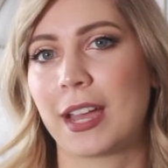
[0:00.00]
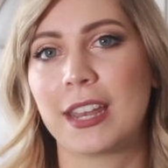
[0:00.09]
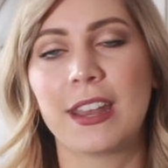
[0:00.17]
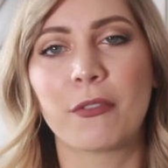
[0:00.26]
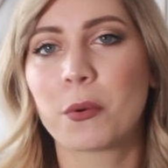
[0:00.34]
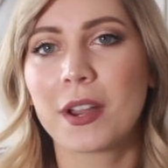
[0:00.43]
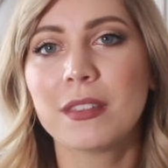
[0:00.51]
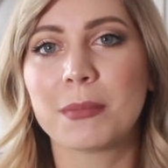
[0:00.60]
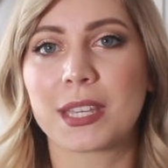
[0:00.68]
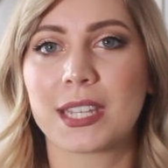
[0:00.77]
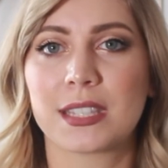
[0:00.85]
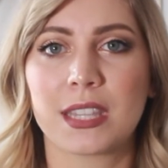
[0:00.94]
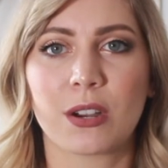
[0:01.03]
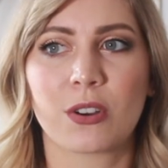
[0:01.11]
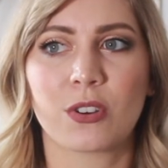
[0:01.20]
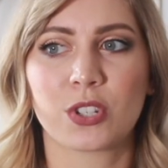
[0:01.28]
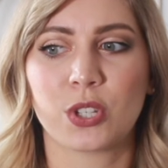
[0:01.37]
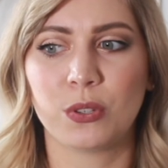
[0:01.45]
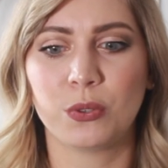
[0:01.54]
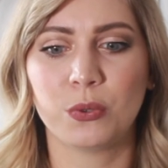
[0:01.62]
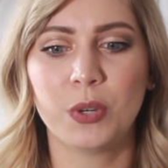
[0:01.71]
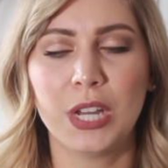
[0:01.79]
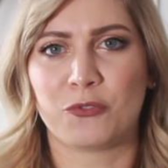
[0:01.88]
I never wear them because they're
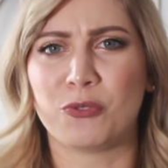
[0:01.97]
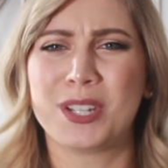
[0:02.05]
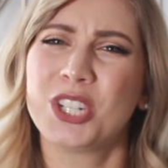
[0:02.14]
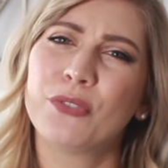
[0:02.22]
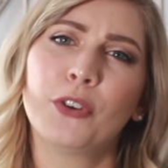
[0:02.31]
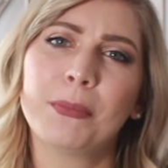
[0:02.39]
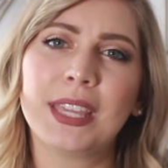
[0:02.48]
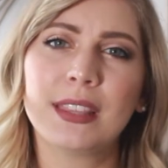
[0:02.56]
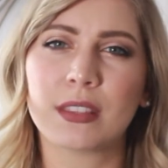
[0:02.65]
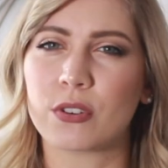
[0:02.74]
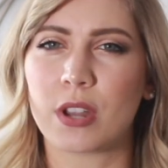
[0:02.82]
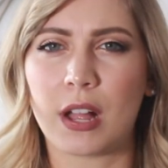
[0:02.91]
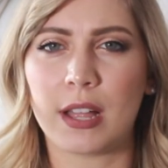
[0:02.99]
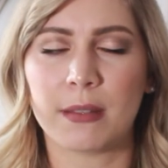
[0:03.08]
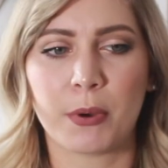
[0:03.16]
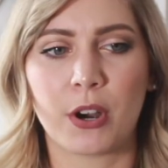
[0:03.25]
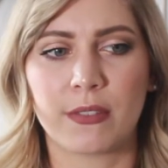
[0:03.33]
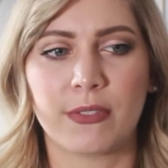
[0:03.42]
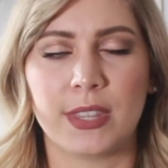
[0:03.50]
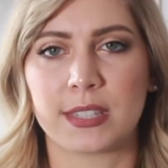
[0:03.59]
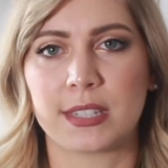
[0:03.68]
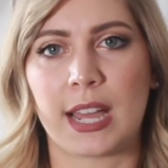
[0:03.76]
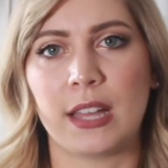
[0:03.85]
too rigid for me. They're not part of the
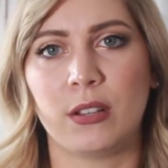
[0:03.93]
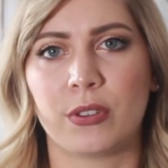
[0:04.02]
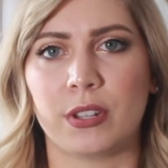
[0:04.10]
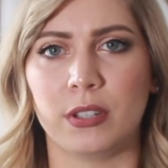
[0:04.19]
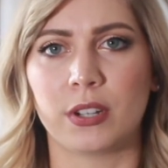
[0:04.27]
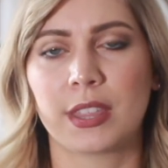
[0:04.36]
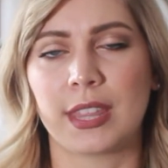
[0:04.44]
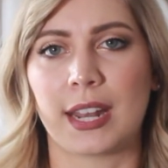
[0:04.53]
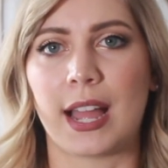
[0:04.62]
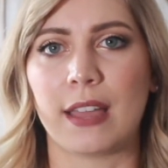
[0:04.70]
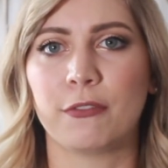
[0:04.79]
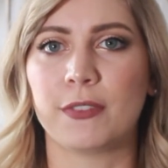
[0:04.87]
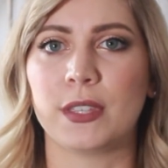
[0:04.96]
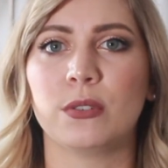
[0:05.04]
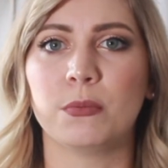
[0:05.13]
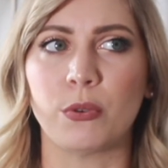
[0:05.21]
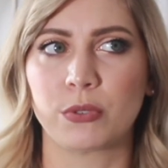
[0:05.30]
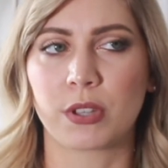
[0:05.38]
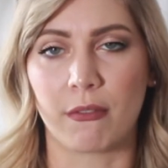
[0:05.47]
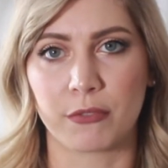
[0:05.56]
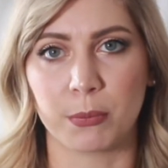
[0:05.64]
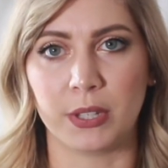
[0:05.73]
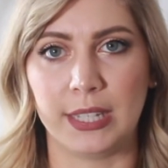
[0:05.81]
style or the look that I feel most
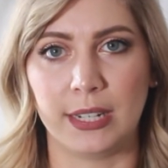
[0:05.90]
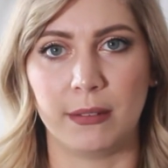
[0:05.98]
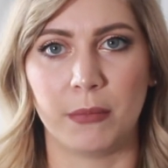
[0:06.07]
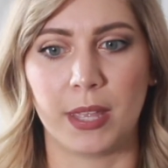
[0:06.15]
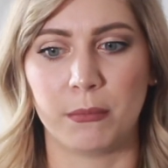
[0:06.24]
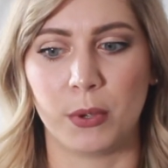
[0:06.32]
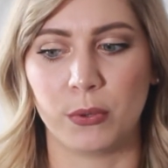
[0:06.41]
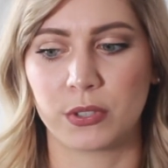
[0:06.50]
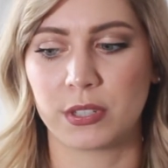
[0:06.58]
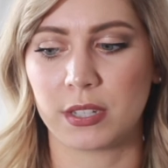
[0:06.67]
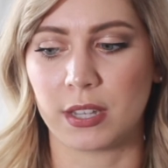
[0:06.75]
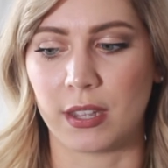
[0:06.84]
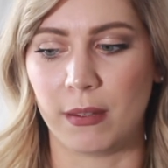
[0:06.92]
comfortable in and most